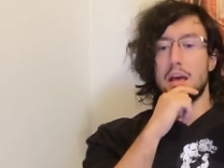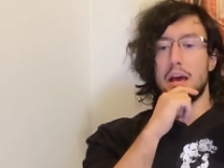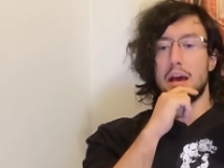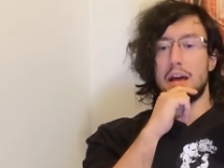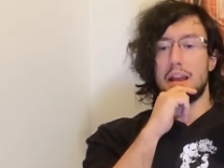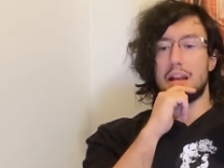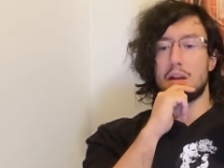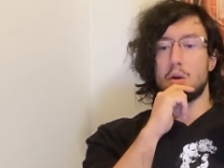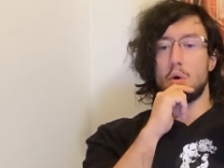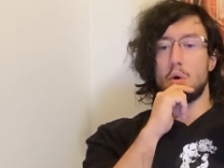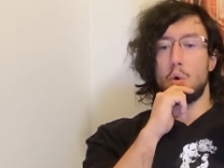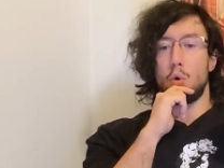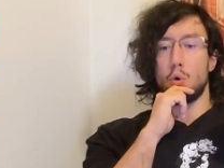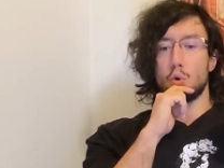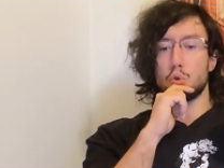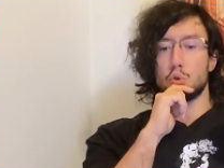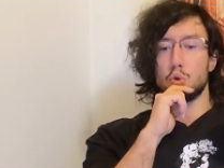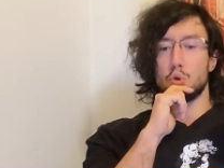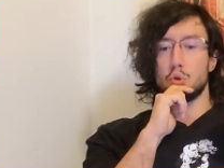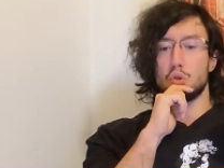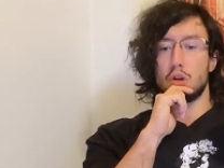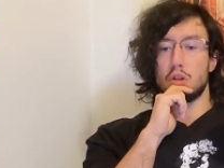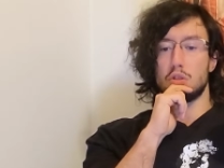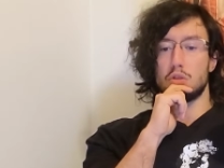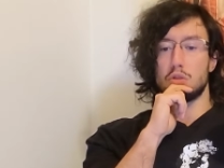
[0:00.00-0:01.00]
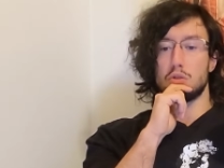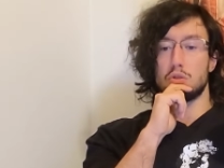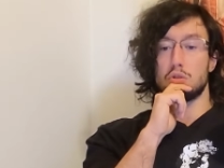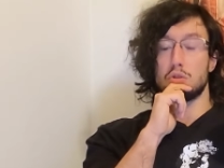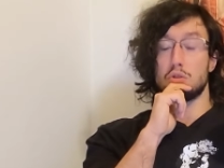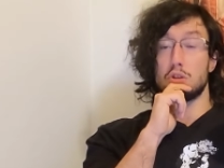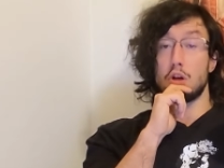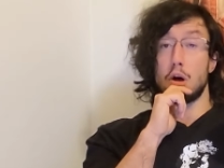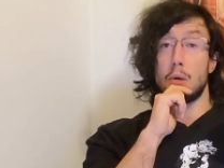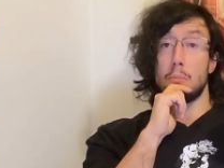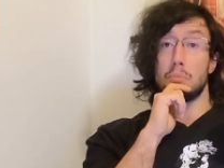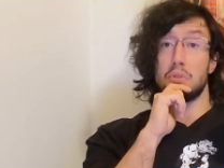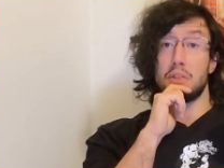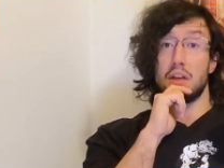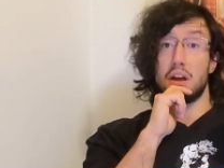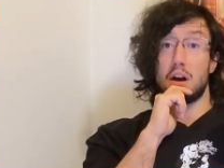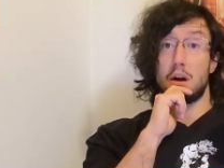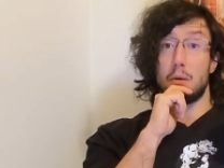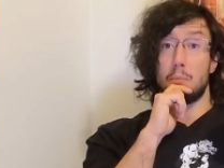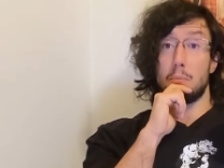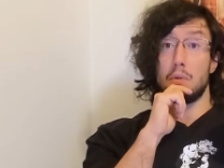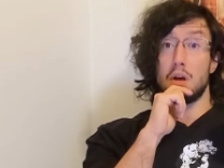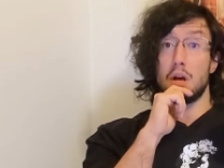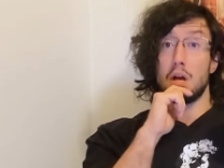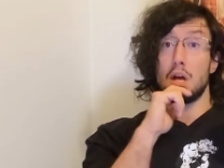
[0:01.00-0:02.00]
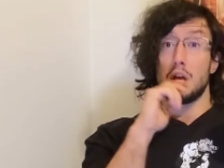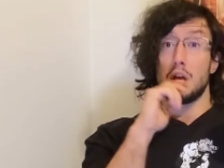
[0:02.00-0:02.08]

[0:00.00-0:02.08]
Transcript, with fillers: And it also doesn't stop there.